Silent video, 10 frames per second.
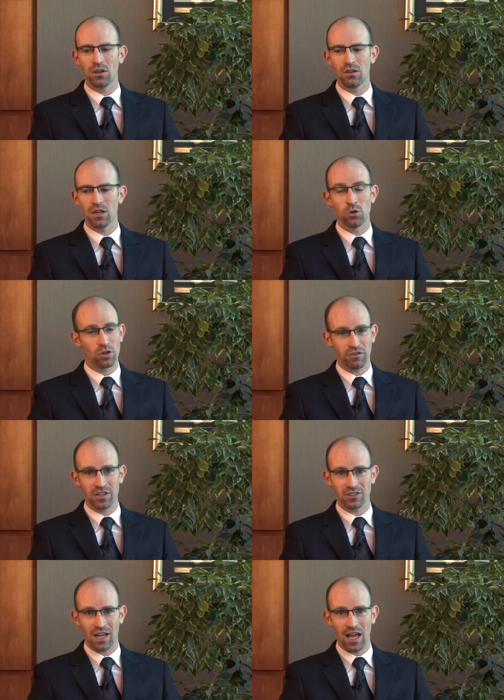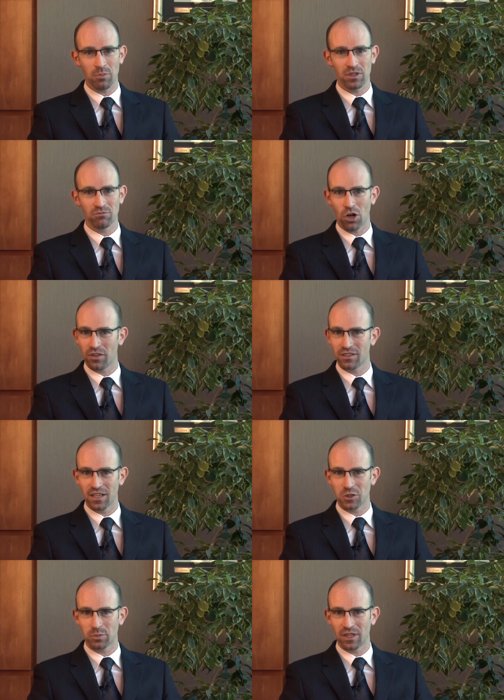in order for this to happen, all that
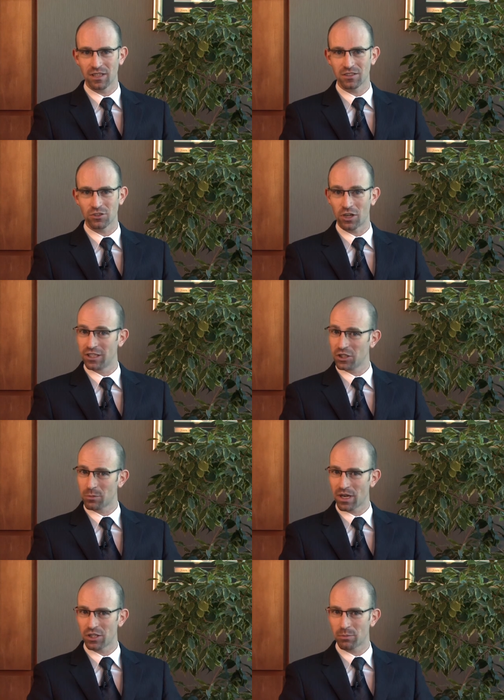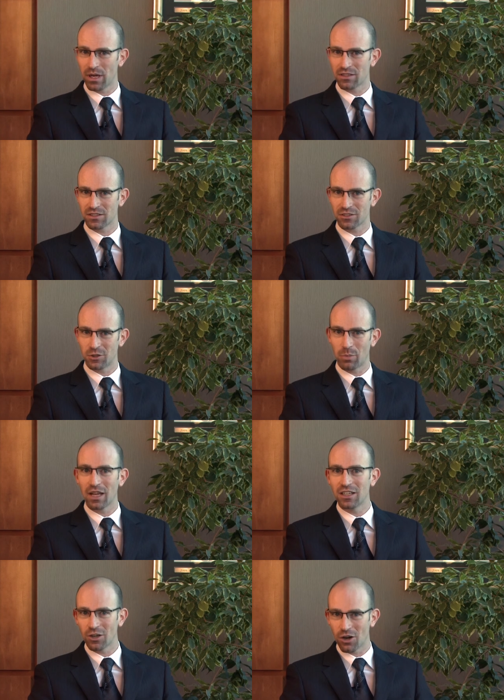takes place is on a year-by-year basis,
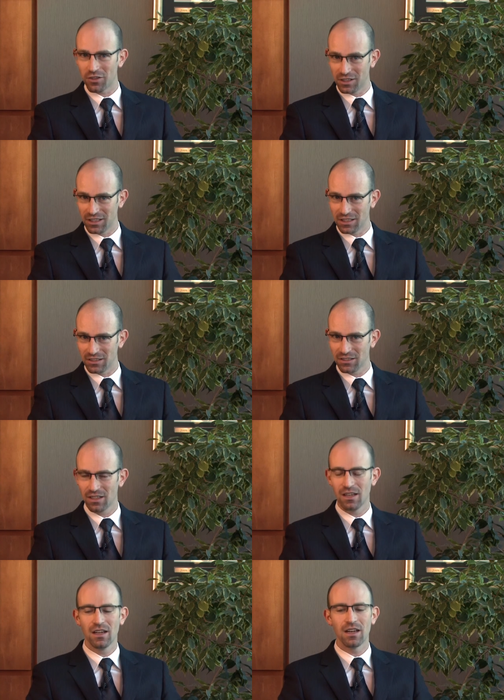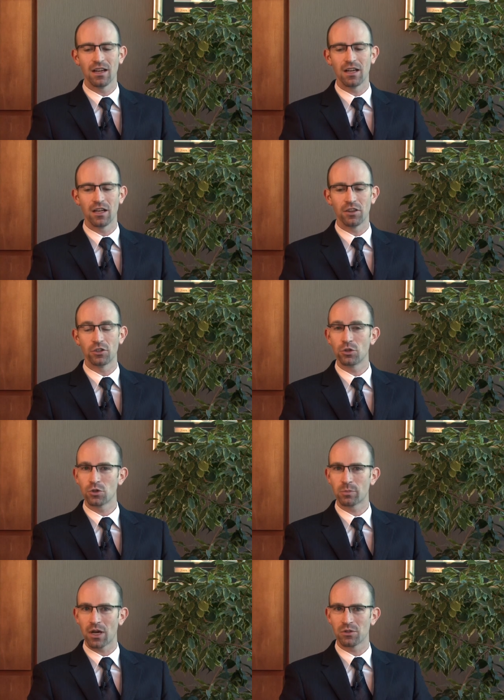depending on the need, the two
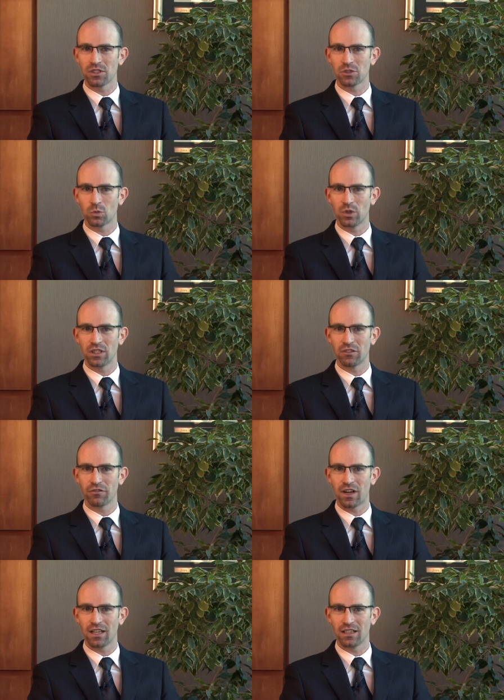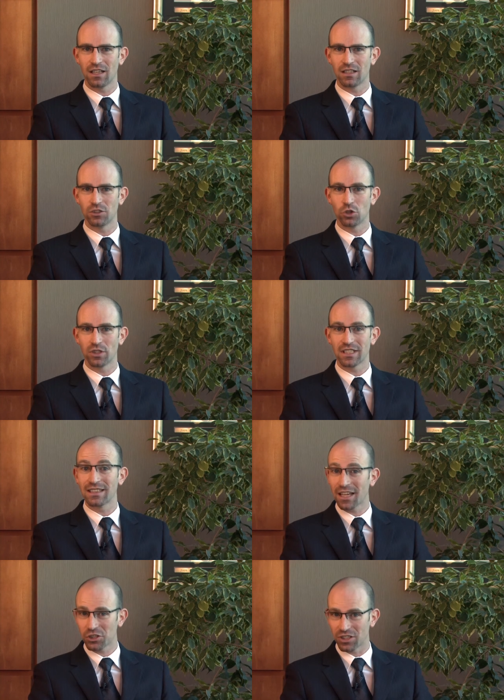spouses will file a joint
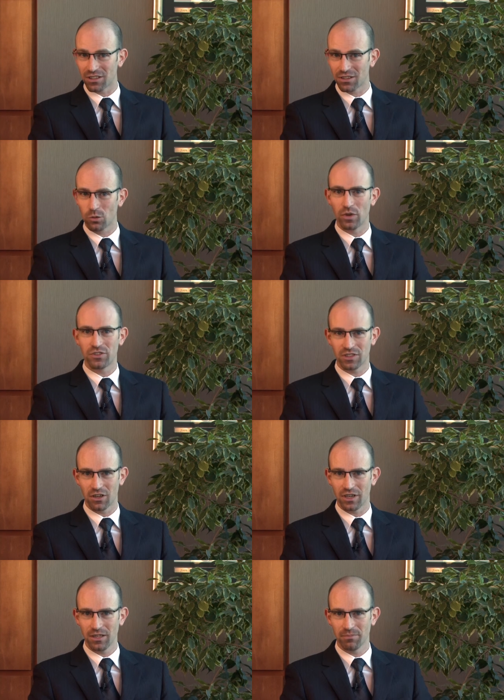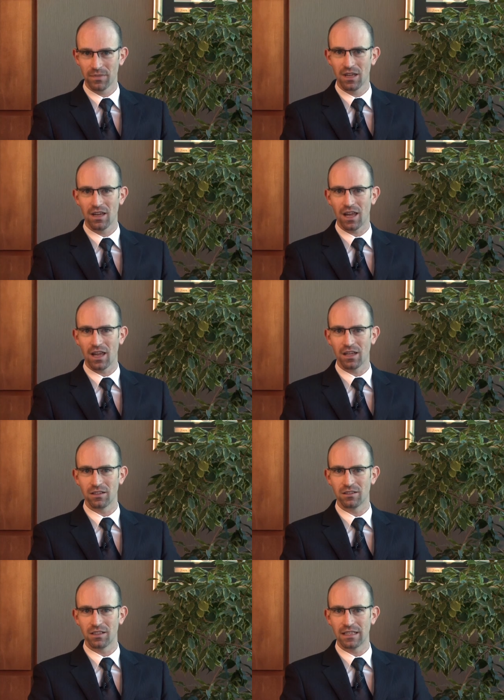election with CRA
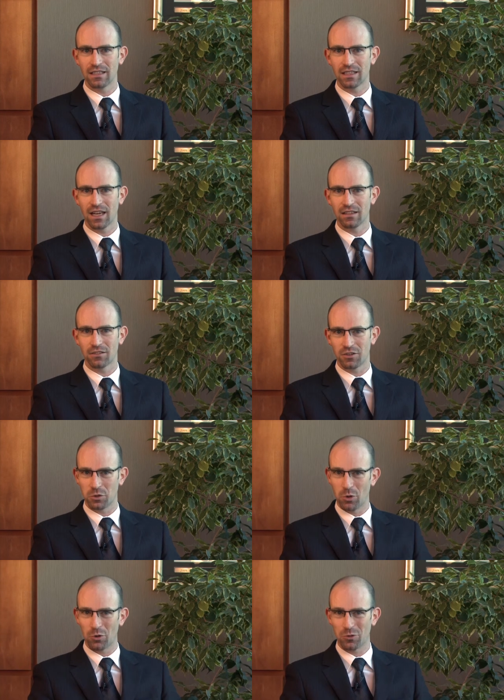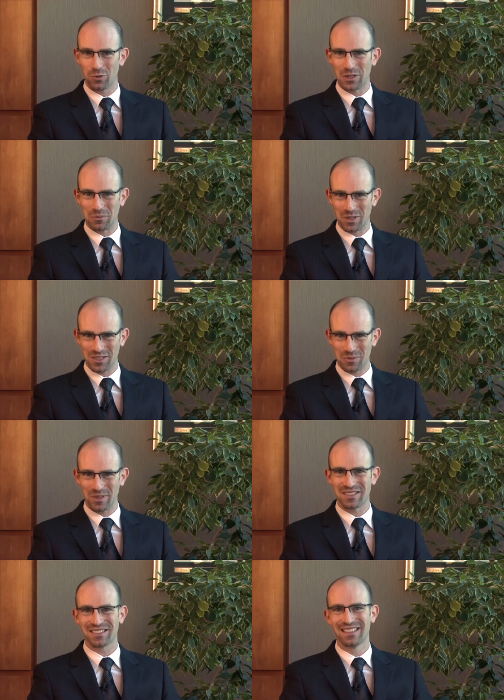and indicate that they're both willing
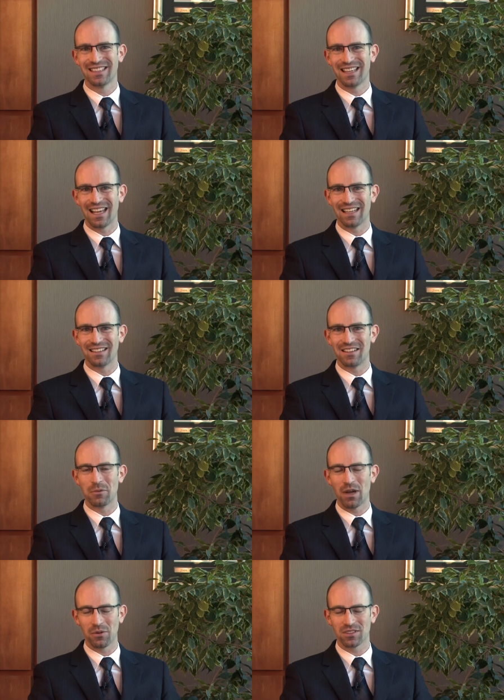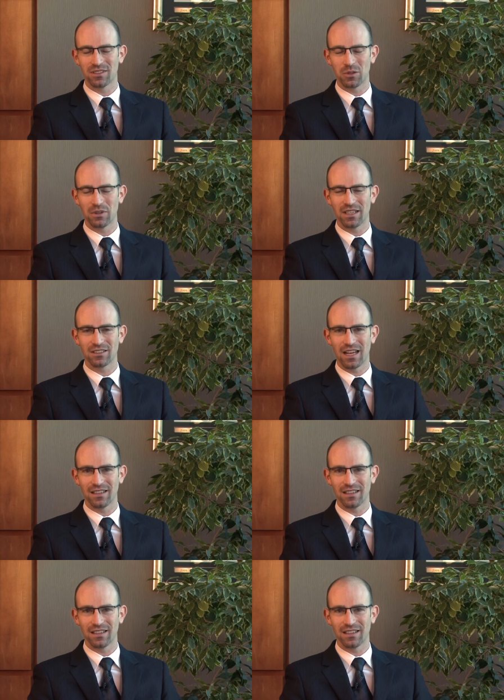participants and the amounts that they would like to